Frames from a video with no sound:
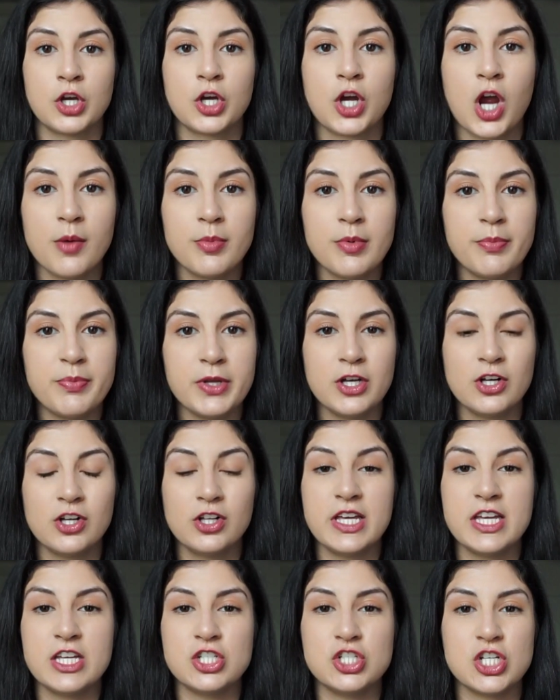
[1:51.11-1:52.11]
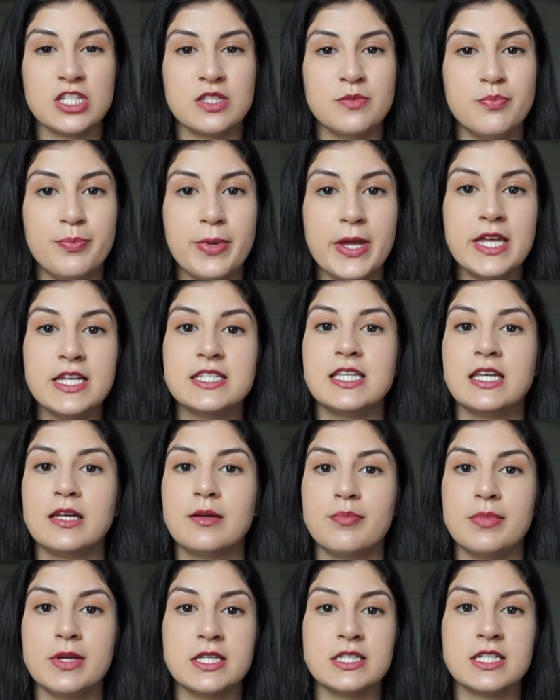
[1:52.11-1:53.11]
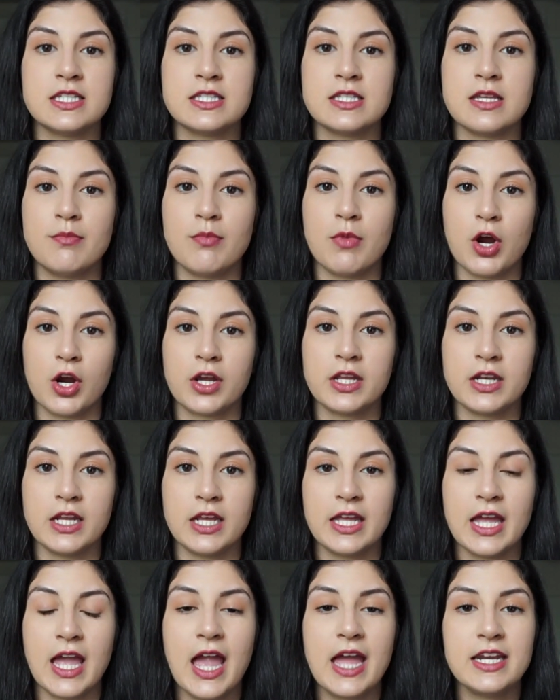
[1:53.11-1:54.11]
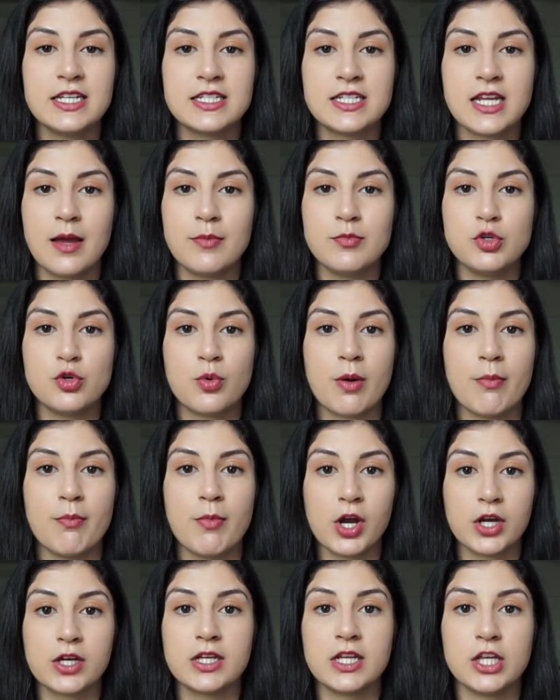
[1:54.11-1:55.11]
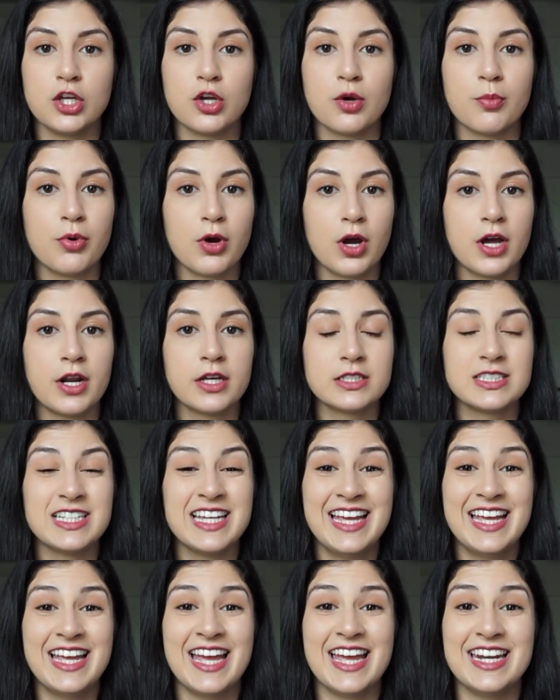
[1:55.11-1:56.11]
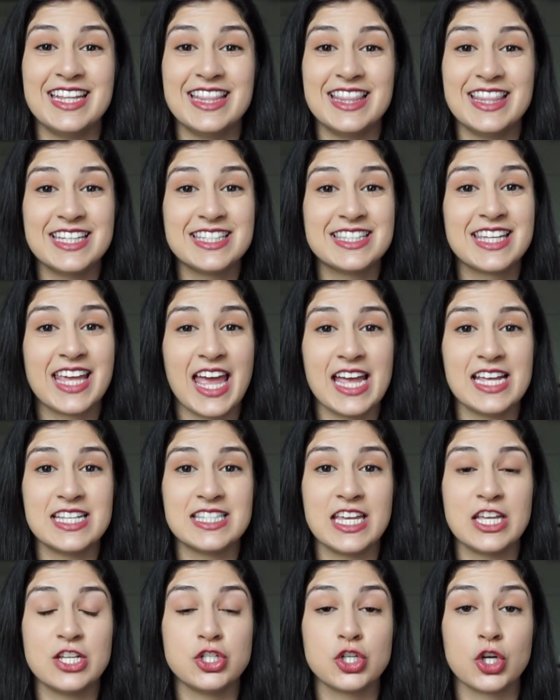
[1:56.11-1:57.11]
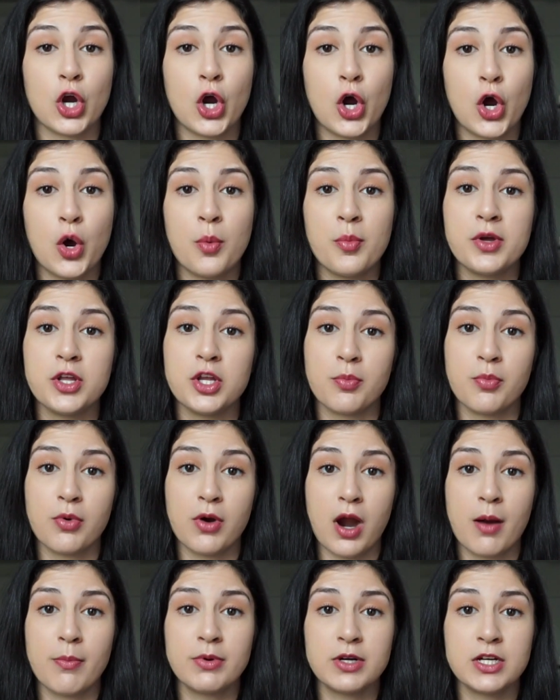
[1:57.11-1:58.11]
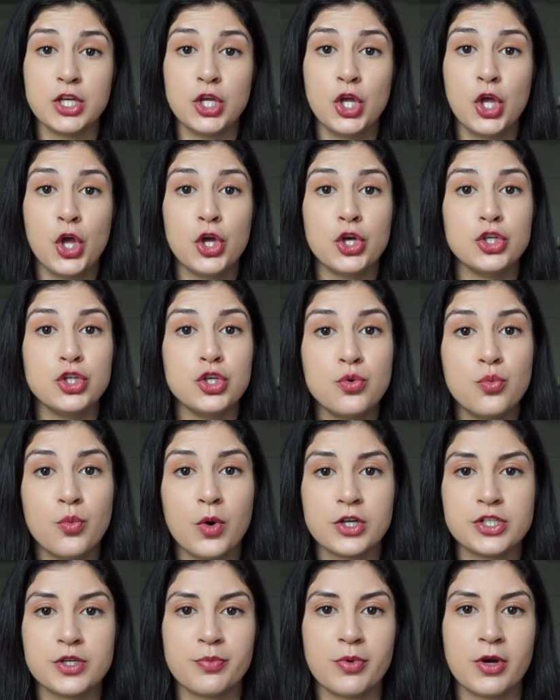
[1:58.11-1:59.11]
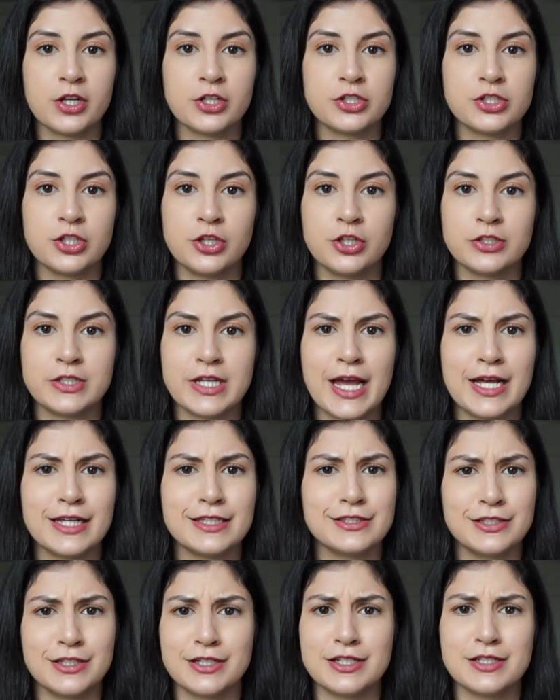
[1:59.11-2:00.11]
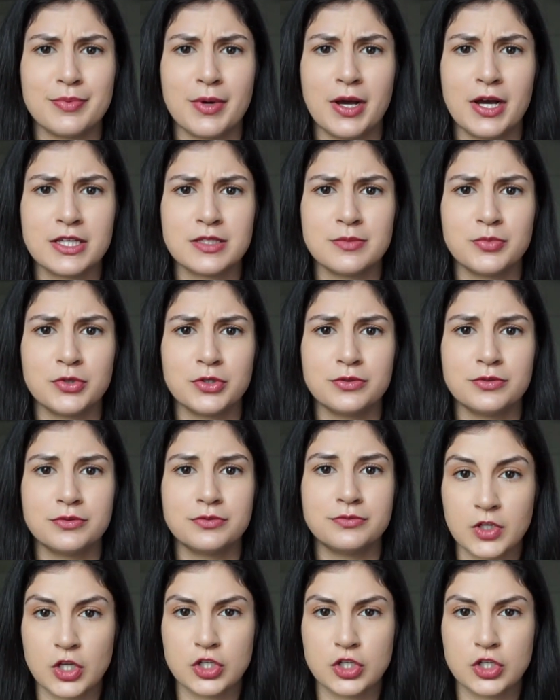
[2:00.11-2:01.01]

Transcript: Curb appeal is just basic business and marketing. Anytime you are marketing your product, and in this case, it's your home or your property, you want your product to look as good as possible.